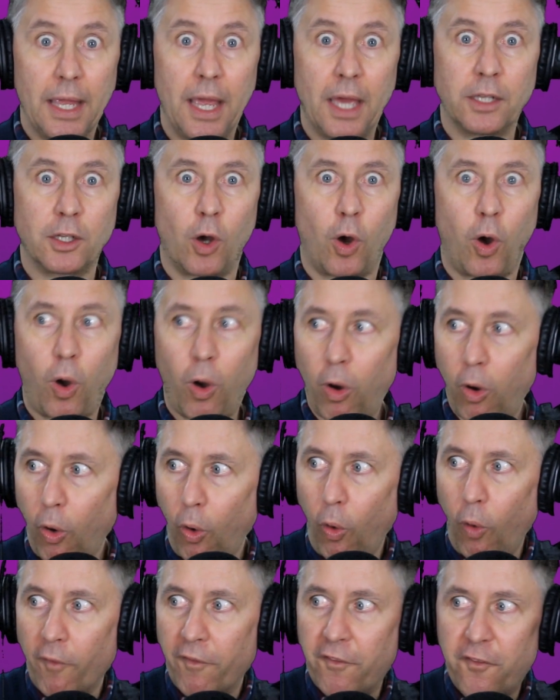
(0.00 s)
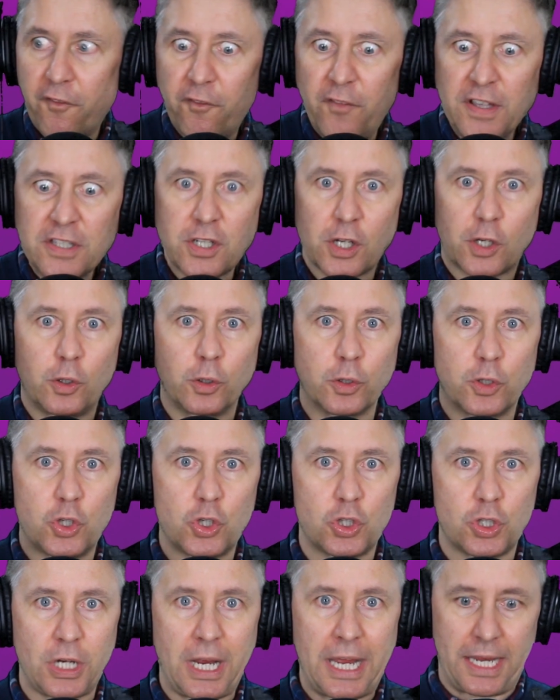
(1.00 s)
And the whole physical
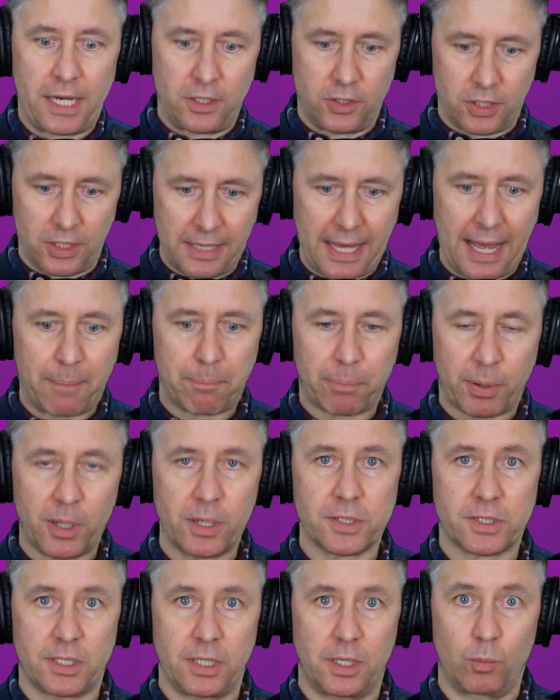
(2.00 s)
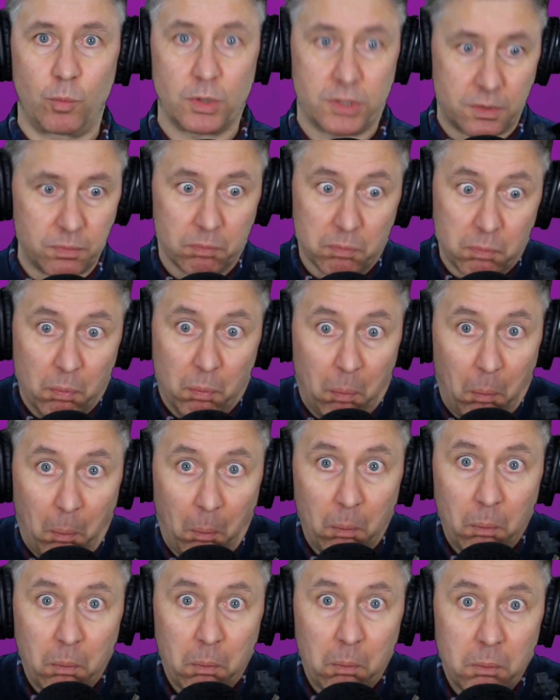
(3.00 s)
change in that person was
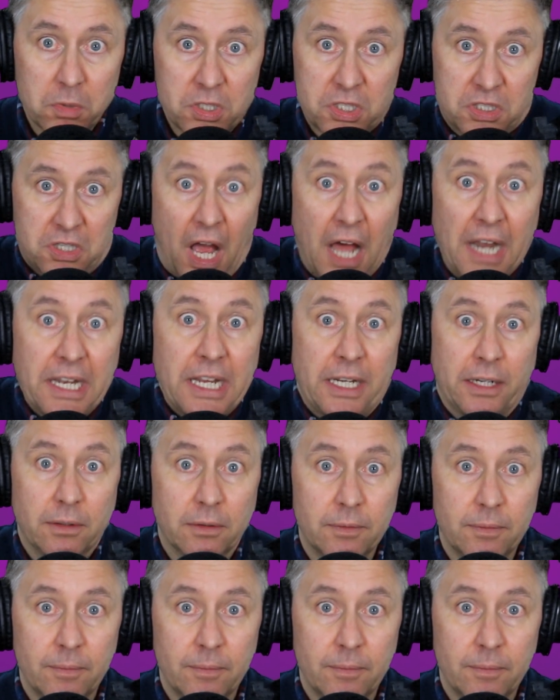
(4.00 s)
stunning.